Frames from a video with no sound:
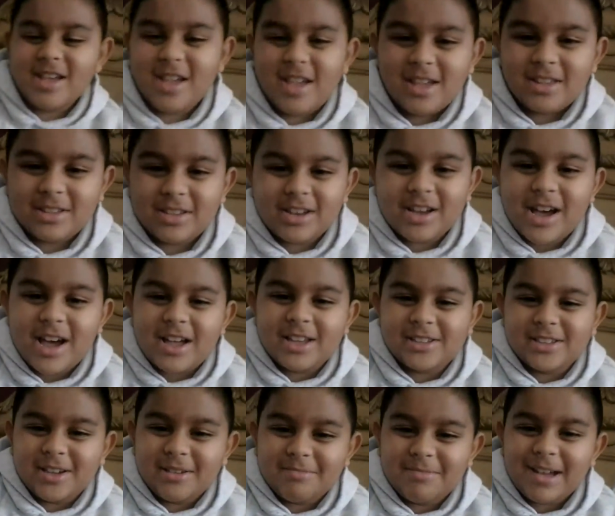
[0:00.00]
So guys,
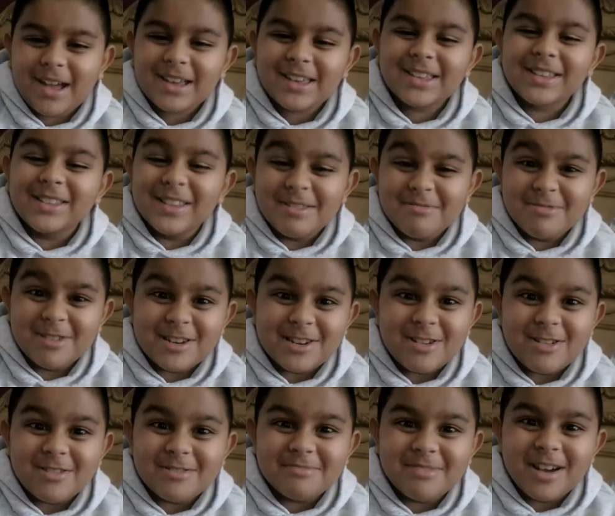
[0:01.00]
I'm back and let me show
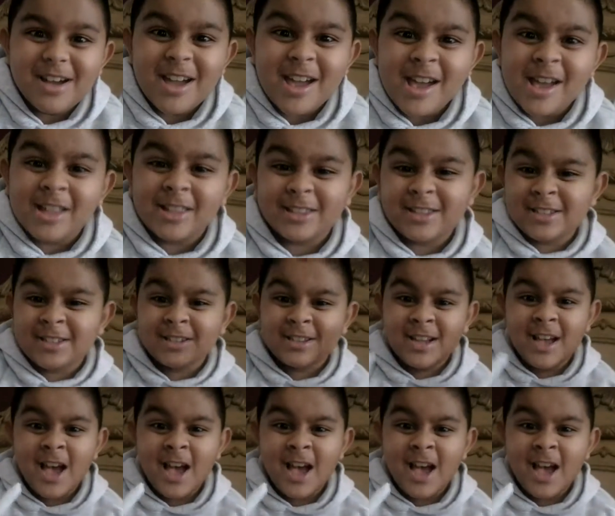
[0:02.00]
you my hands.